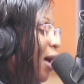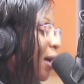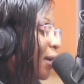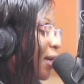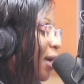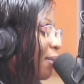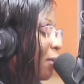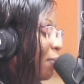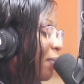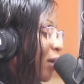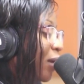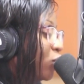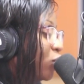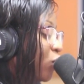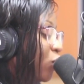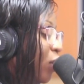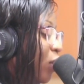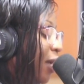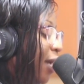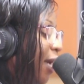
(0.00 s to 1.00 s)
Coming back to
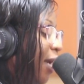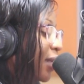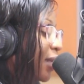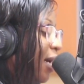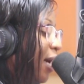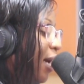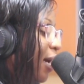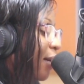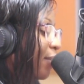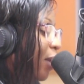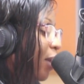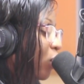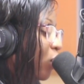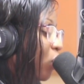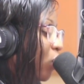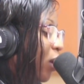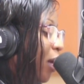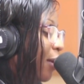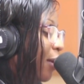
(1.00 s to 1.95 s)
you again, lawyer,